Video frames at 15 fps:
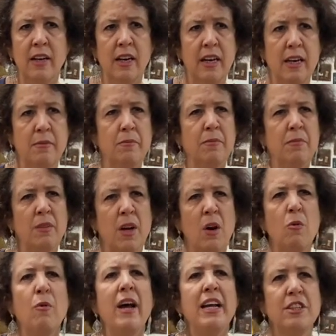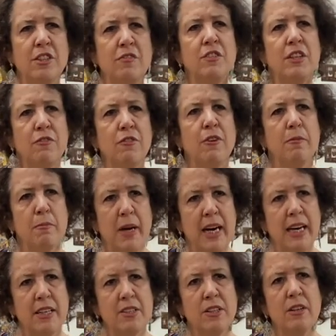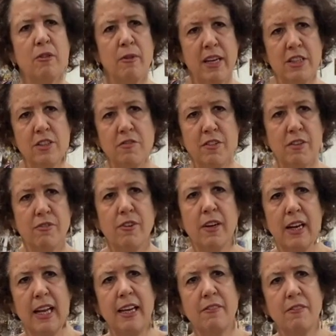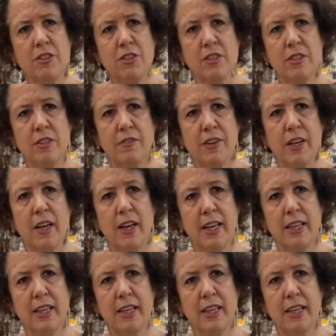um, a range of different marks and a range of different languages, if you like.